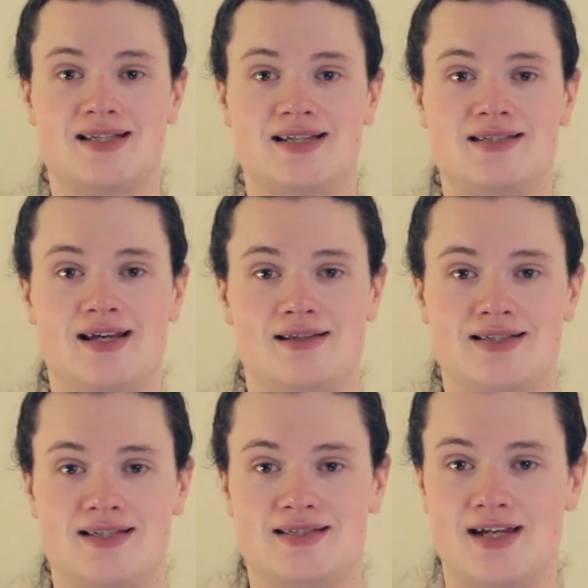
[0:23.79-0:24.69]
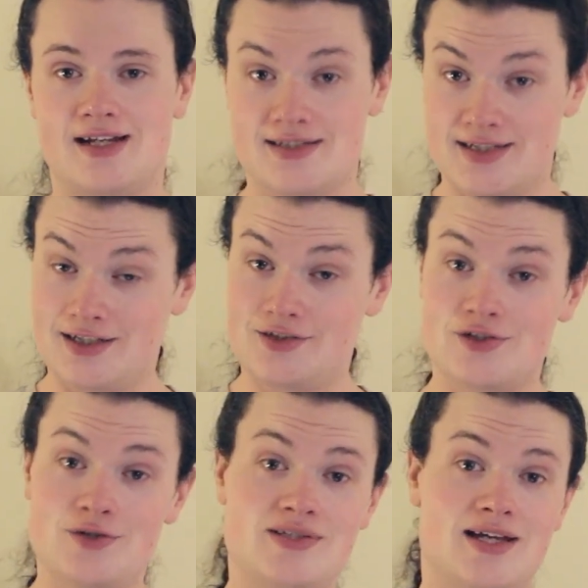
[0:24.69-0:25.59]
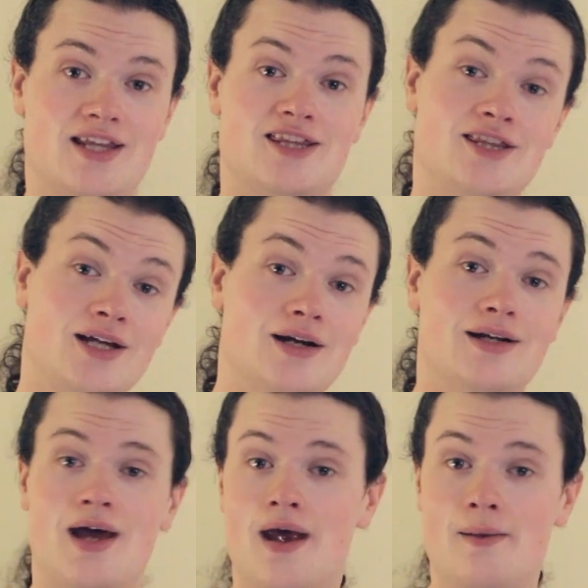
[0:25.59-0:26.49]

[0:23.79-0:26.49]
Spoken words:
Intel has decided to introduce a third